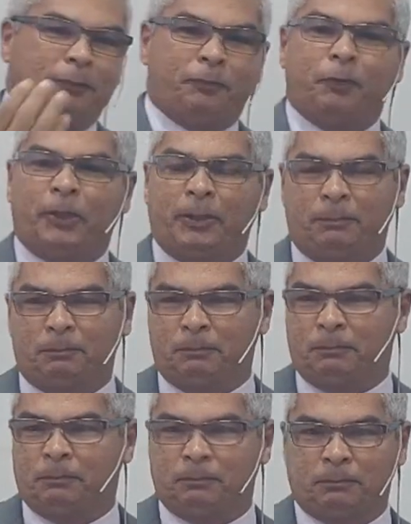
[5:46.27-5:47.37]
He took
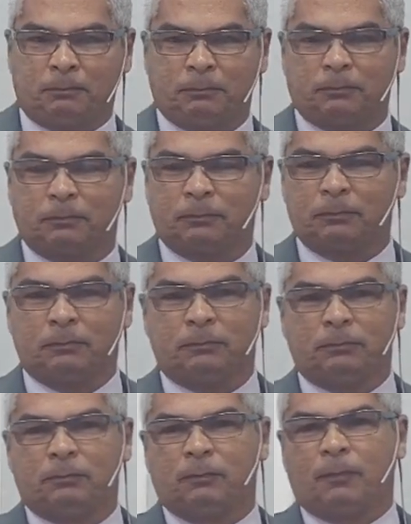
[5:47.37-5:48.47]
his inheritance
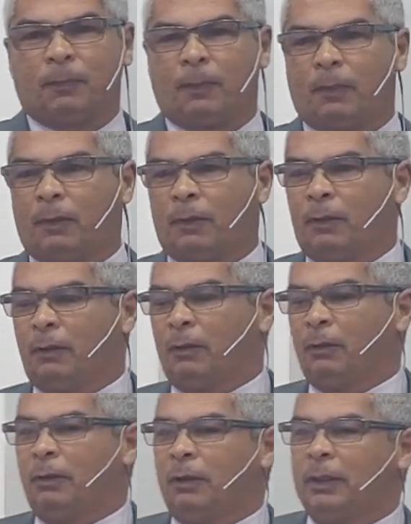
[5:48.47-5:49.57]
and went away,